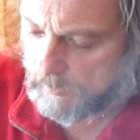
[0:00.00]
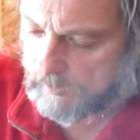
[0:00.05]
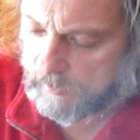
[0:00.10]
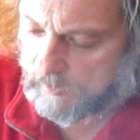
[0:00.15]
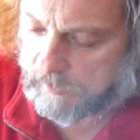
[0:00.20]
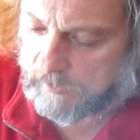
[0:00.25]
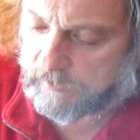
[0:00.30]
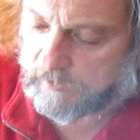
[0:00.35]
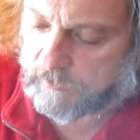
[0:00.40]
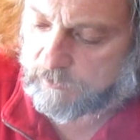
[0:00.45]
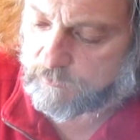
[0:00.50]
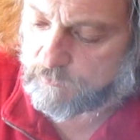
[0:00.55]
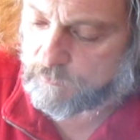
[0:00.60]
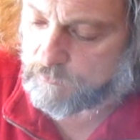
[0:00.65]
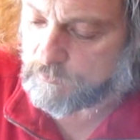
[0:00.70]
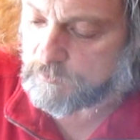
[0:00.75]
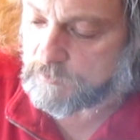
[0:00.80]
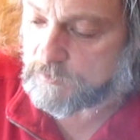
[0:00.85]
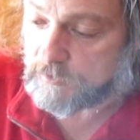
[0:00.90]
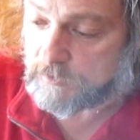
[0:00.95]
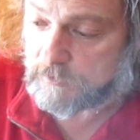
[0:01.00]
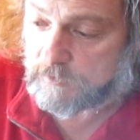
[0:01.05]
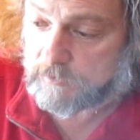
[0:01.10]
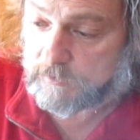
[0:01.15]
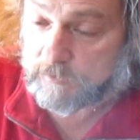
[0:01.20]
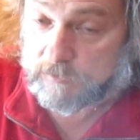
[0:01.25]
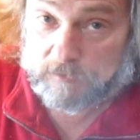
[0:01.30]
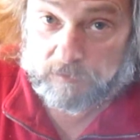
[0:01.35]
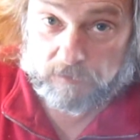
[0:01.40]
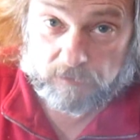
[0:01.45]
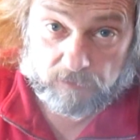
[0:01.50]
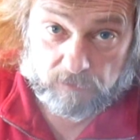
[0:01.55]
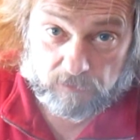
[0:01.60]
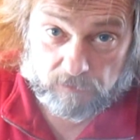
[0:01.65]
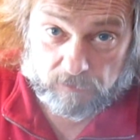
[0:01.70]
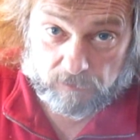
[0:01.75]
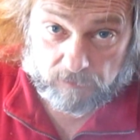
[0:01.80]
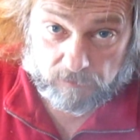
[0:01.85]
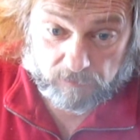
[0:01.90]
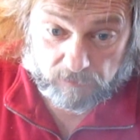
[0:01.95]
And they use
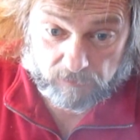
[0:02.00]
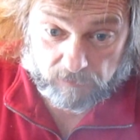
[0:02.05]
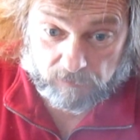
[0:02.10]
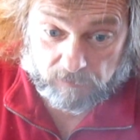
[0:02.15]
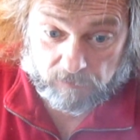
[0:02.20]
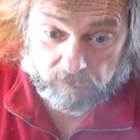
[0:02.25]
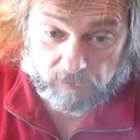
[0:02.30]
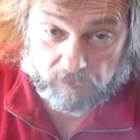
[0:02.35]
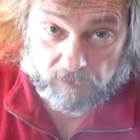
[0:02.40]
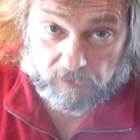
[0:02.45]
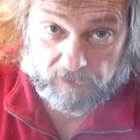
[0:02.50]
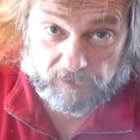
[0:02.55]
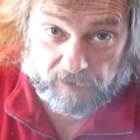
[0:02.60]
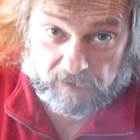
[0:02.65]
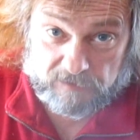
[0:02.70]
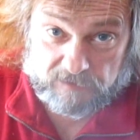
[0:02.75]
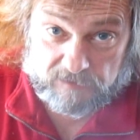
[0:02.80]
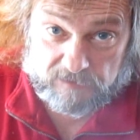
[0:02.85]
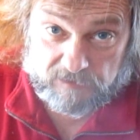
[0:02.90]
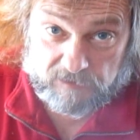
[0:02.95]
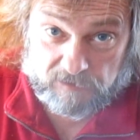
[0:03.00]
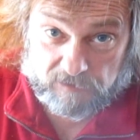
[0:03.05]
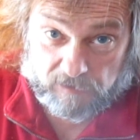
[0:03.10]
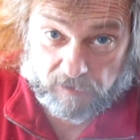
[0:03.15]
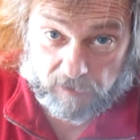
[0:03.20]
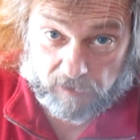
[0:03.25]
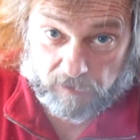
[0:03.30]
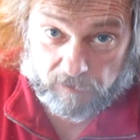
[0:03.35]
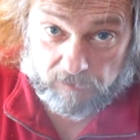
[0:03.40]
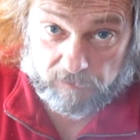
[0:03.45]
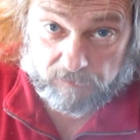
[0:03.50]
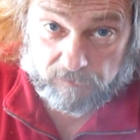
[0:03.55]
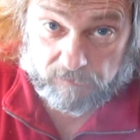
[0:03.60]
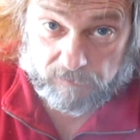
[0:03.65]
an SD card.